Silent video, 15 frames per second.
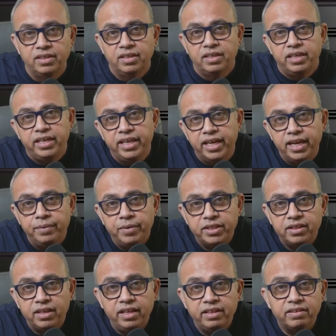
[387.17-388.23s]
DNA
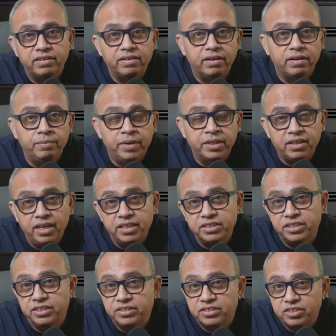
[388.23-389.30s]

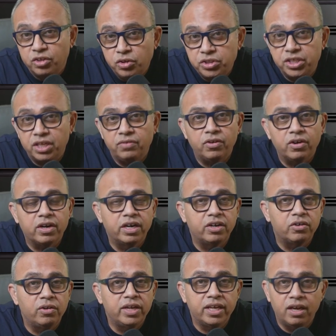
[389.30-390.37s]
methylation is crucial for
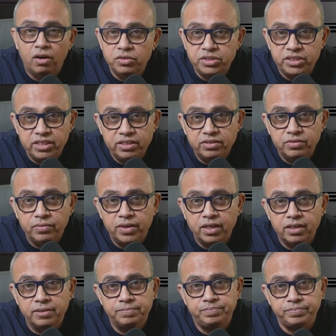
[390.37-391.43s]
controlling how genes
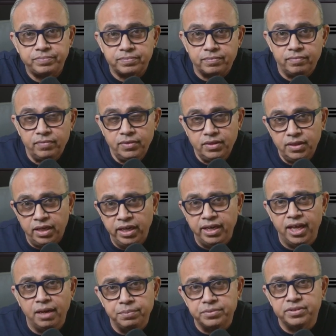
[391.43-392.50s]
work. It
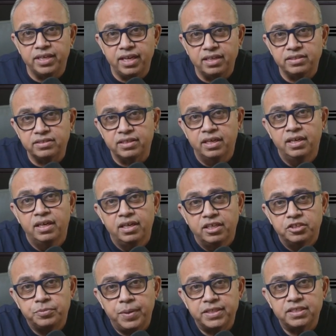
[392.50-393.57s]
helps cells
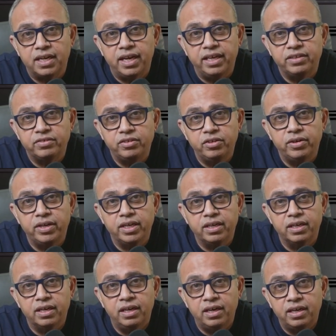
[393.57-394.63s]
specialize during
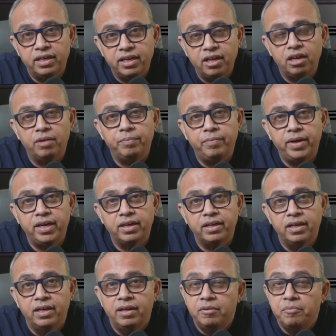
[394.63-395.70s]
development,
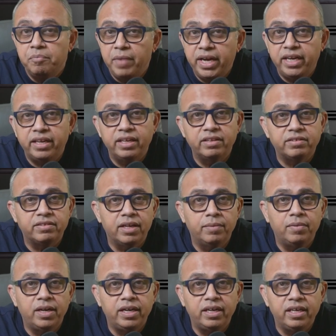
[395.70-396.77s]
maintain
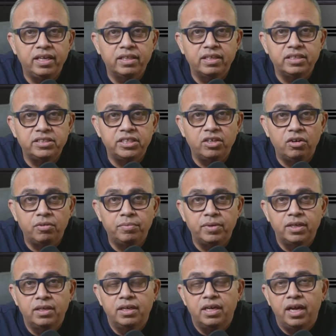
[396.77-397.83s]
stability in the genome,
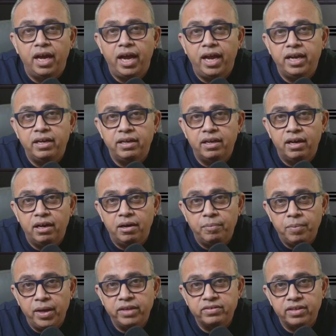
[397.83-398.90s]
and
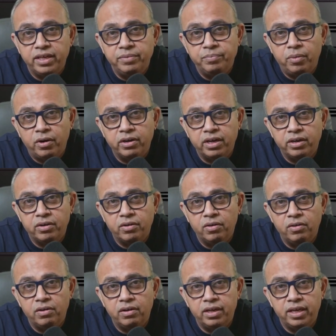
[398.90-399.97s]
plays an important
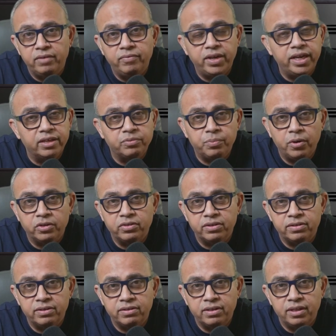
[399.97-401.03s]
role in various
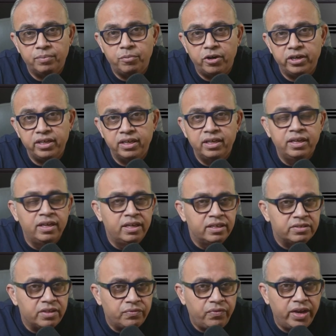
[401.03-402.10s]
processes in the body.
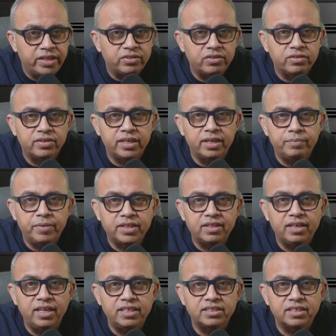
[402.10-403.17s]
Suffice to say,
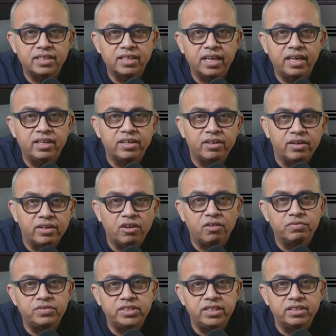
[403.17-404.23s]
methylation can turn
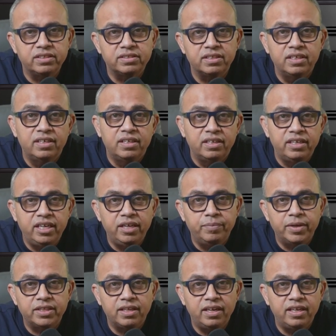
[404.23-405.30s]
off genes,
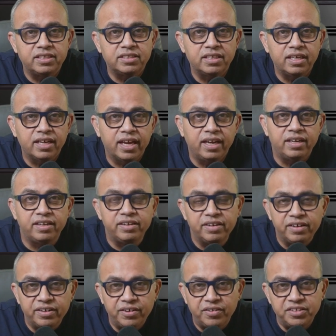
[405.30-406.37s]
demethylation can
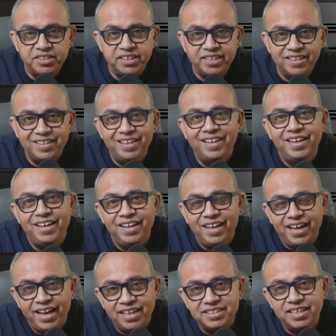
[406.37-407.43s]
turn on genes.
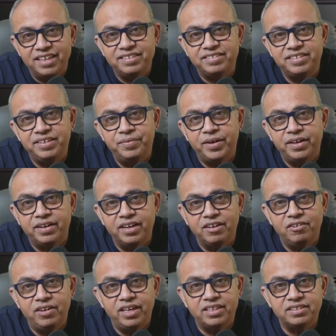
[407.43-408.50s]
HIC1
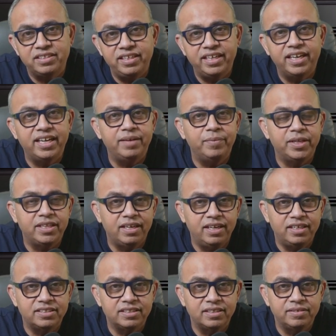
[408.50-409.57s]
regulates DNA
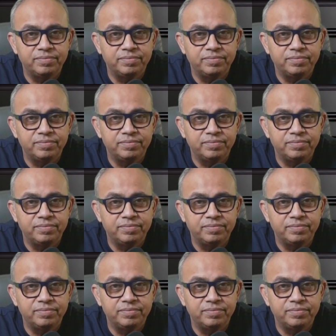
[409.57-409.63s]
methylation.